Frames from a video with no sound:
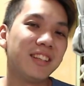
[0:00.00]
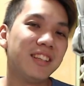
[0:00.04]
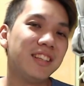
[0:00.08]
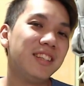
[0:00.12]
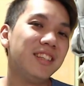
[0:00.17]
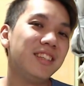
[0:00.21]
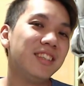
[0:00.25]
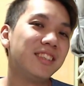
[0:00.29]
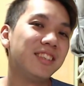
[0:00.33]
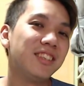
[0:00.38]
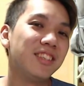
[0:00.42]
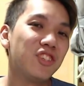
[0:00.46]

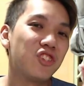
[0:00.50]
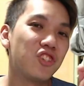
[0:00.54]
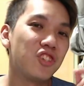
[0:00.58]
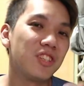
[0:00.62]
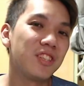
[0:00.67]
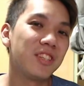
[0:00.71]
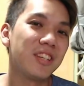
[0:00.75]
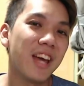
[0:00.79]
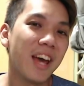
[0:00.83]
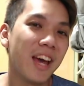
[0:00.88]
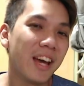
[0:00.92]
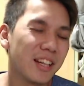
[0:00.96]
is the
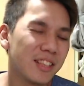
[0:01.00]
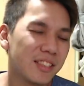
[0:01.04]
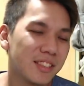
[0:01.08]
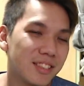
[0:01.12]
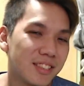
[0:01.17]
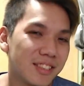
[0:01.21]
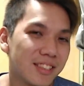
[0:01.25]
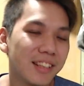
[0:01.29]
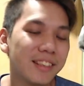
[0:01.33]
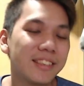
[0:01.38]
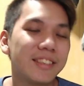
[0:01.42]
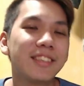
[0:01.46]
GTX
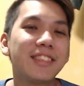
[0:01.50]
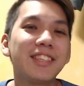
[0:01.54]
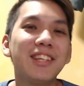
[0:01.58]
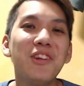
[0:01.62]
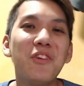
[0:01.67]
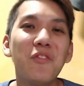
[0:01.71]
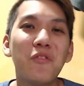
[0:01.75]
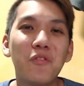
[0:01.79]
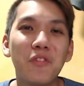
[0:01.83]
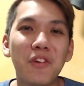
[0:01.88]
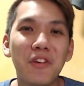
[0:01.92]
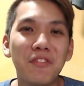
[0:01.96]

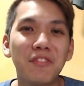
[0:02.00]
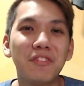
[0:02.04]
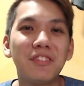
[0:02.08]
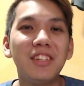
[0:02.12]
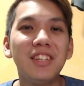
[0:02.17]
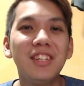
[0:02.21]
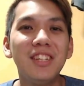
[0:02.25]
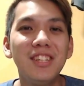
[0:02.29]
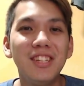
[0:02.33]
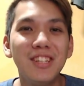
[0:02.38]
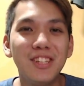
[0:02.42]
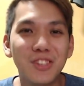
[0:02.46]

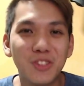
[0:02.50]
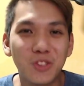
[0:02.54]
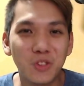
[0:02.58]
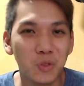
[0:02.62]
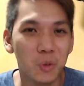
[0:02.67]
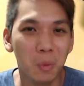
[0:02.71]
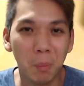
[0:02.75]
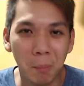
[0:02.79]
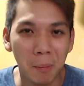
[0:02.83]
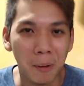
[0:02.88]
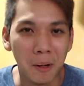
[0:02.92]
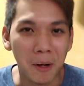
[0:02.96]
1650
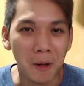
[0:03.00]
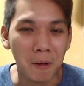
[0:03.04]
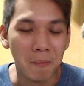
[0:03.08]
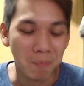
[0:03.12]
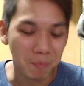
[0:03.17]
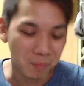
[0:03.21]
Super.